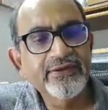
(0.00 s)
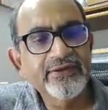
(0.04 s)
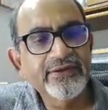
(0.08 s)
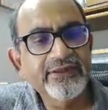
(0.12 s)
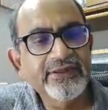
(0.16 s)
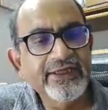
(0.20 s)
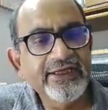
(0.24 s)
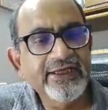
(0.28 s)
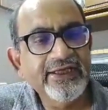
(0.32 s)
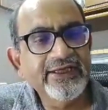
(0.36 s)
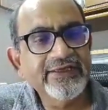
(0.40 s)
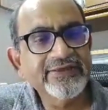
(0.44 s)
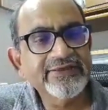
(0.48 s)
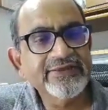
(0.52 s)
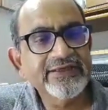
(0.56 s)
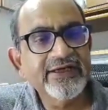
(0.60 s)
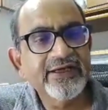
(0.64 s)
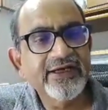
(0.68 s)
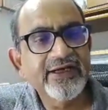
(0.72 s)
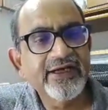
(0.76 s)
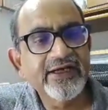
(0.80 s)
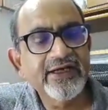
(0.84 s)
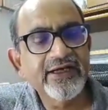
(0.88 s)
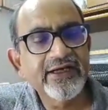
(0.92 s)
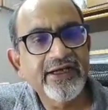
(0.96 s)
these
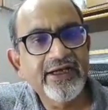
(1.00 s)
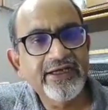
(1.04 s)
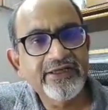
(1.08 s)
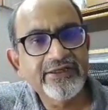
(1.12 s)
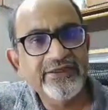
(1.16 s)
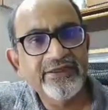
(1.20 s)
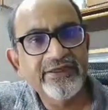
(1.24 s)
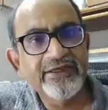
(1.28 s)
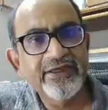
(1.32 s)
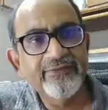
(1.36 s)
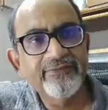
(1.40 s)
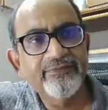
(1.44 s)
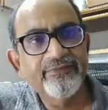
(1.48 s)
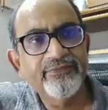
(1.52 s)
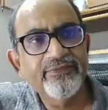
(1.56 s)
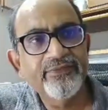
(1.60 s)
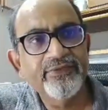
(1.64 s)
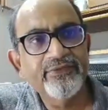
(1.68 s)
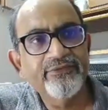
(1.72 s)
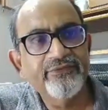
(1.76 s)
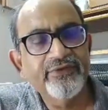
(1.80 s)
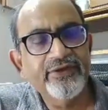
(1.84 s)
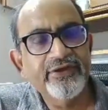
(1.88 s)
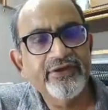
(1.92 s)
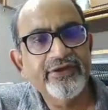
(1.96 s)
are lighted up
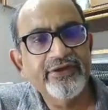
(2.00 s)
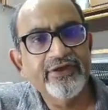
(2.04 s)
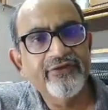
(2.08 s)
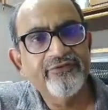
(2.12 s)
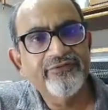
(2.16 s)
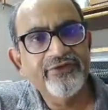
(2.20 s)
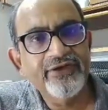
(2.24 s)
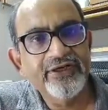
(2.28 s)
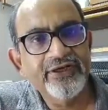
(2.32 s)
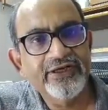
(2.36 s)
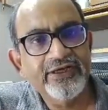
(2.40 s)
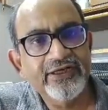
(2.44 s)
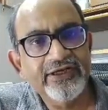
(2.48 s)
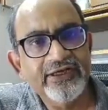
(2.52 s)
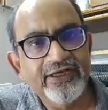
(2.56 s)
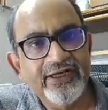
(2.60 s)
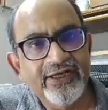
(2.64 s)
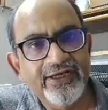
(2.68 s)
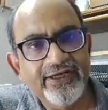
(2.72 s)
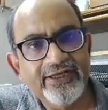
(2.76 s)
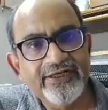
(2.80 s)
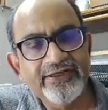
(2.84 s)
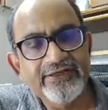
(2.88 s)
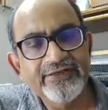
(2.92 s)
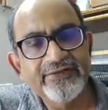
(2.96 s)
with infrared
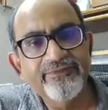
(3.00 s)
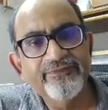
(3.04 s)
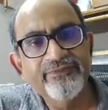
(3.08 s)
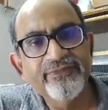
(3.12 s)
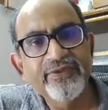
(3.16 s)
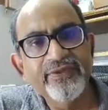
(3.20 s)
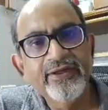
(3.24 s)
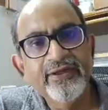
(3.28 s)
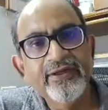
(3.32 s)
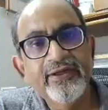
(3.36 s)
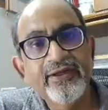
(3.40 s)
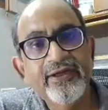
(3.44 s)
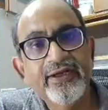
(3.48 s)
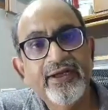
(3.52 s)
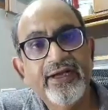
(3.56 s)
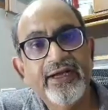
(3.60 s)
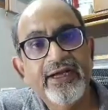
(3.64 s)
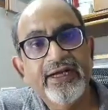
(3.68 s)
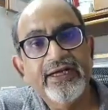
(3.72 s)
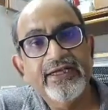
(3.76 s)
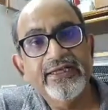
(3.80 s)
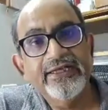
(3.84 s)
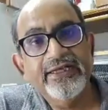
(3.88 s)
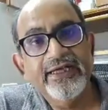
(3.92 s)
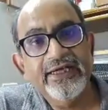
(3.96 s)
light,
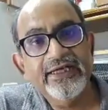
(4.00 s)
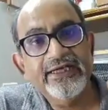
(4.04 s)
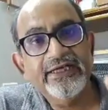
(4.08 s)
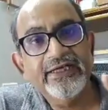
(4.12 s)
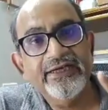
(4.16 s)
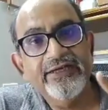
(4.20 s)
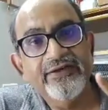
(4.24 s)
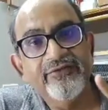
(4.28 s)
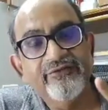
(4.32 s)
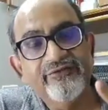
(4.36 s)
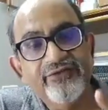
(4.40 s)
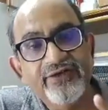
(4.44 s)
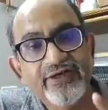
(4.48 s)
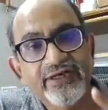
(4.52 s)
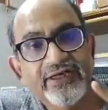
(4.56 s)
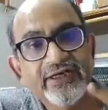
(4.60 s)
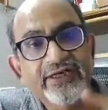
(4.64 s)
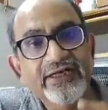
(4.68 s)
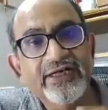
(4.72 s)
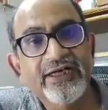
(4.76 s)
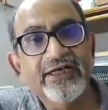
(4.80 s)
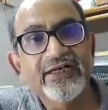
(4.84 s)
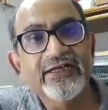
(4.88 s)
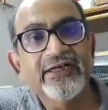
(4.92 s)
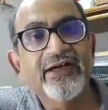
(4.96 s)
and that
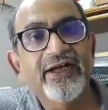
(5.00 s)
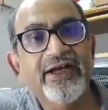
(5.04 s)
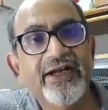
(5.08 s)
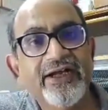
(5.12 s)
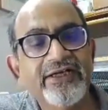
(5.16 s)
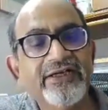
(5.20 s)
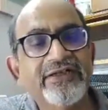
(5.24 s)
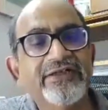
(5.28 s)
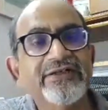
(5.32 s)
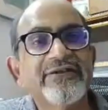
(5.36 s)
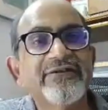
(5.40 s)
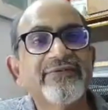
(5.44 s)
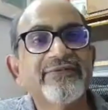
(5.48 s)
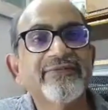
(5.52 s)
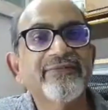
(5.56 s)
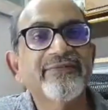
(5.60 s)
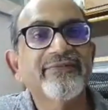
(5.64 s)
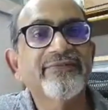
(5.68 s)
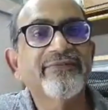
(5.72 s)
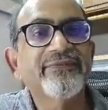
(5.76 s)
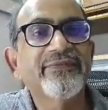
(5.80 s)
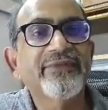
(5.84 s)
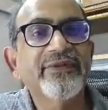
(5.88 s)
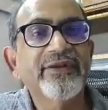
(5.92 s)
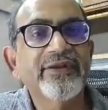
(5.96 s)
infrared light,
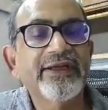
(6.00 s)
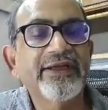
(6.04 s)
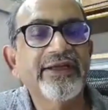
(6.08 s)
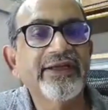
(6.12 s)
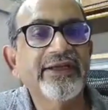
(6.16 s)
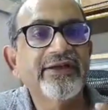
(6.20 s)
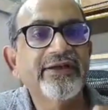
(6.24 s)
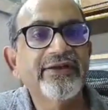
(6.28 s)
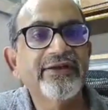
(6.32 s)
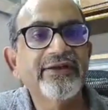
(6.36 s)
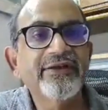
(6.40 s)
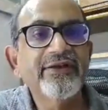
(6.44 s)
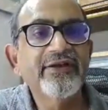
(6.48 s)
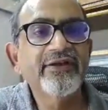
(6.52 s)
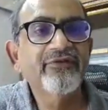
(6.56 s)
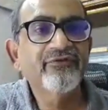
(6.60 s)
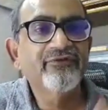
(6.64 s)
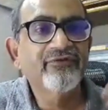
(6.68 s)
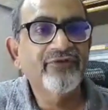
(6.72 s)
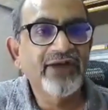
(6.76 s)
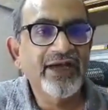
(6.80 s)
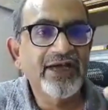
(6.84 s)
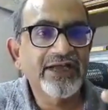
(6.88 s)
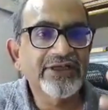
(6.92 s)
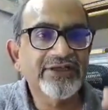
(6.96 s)
they
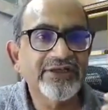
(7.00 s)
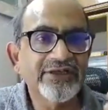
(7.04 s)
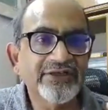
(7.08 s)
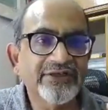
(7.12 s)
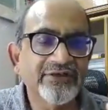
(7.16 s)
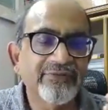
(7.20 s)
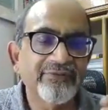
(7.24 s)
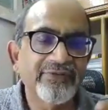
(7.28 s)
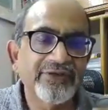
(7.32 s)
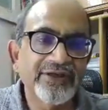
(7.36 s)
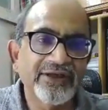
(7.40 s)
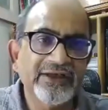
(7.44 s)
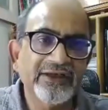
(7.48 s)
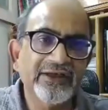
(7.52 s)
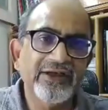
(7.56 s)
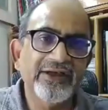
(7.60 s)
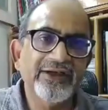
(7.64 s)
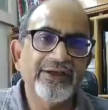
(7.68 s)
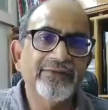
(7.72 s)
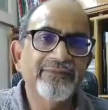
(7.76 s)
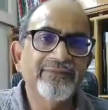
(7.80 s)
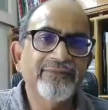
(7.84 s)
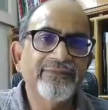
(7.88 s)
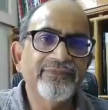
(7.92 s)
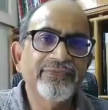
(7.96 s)
flash
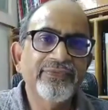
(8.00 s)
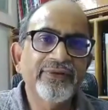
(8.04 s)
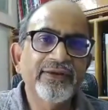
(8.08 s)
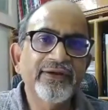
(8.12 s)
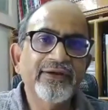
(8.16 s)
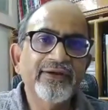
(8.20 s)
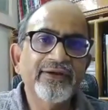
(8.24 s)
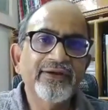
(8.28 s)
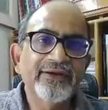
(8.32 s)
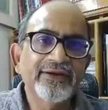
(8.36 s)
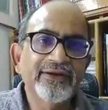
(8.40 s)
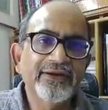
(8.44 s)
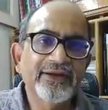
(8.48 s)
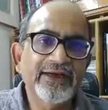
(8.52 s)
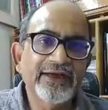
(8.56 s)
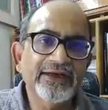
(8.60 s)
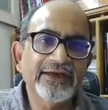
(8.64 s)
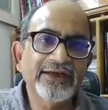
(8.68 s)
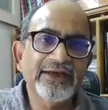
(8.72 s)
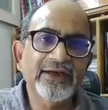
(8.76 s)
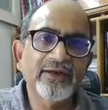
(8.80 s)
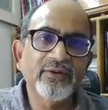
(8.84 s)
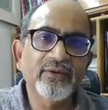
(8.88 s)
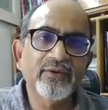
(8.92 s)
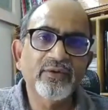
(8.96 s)
intermittently.
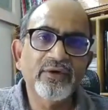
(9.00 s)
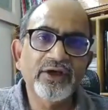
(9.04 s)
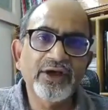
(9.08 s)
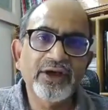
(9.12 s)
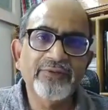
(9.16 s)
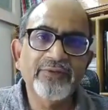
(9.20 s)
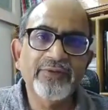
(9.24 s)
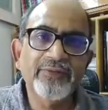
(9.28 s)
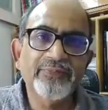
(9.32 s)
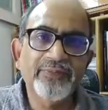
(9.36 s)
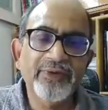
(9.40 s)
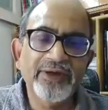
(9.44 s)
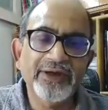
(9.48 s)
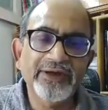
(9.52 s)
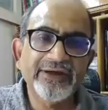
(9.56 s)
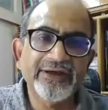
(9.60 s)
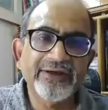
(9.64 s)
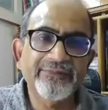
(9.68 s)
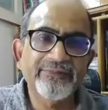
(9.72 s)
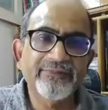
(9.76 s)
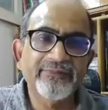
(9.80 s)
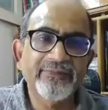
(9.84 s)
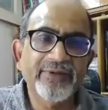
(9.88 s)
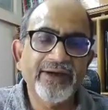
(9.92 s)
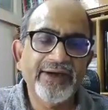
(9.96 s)
That can only be picked
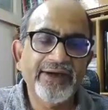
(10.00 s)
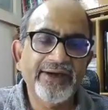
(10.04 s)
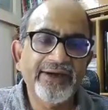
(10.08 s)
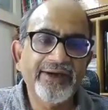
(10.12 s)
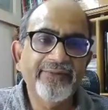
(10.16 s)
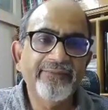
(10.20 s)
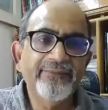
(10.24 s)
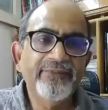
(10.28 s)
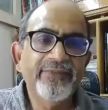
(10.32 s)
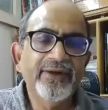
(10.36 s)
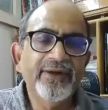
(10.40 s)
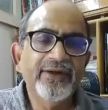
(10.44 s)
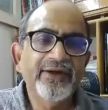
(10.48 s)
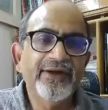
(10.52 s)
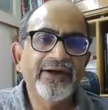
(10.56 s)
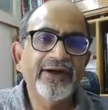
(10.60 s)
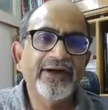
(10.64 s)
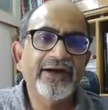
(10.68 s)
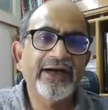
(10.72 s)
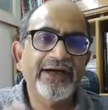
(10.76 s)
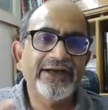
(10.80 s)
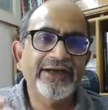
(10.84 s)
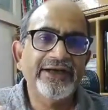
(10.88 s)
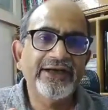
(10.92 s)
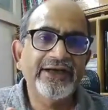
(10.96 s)
up by a
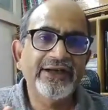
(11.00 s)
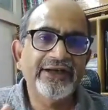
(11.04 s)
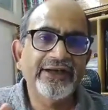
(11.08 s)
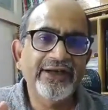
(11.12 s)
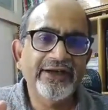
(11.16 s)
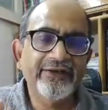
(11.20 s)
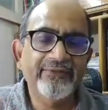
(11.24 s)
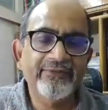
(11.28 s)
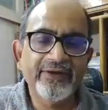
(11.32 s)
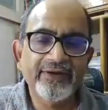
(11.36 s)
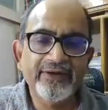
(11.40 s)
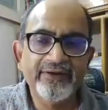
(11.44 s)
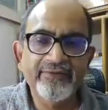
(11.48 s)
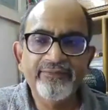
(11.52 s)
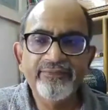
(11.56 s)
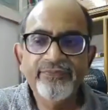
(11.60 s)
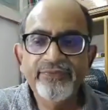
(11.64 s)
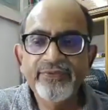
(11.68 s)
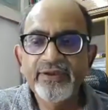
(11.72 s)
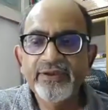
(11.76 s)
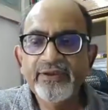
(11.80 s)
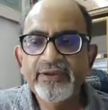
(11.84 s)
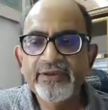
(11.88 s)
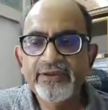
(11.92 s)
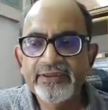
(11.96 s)
high-end camera.
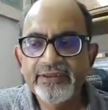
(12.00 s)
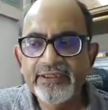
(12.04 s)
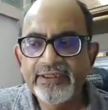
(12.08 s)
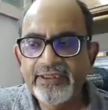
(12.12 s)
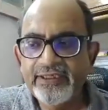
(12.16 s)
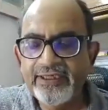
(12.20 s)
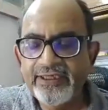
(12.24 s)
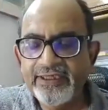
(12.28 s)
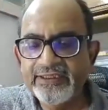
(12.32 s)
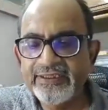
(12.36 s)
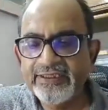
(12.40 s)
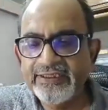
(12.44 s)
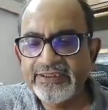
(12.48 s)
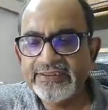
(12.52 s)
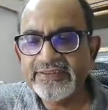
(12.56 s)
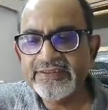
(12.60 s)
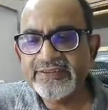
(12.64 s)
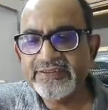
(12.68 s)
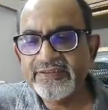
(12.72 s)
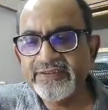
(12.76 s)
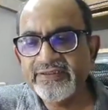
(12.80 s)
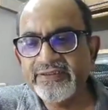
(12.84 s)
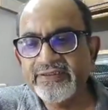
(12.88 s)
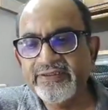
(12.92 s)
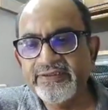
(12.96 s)
The
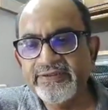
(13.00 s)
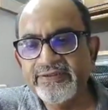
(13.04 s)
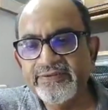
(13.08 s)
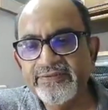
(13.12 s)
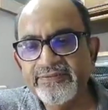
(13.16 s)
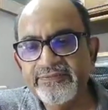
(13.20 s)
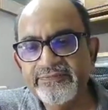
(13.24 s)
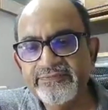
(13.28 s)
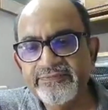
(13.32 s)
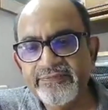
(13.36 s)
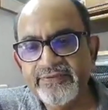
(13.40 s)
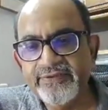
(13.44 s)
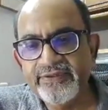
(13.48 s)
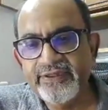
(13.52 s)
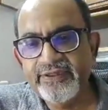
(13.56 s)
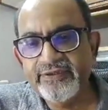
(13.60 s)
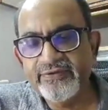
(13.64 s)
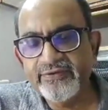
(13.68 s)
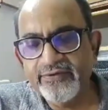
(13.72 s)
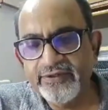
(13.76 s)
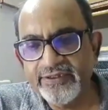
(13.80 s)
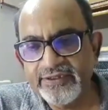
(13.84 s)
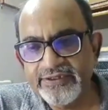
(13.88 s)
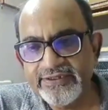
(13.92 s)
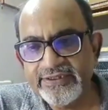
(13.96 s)
latest
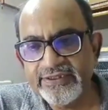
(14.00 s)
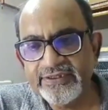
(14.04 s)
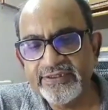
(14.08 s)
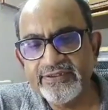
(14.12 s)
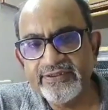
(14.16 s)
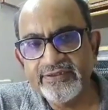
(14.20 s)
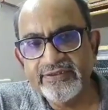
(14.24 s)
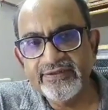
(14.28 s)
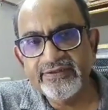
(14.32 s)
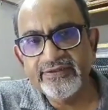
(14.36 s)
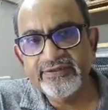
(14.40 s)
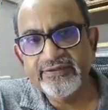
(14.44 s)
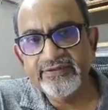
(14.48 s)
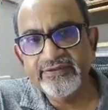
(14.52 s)
introduction,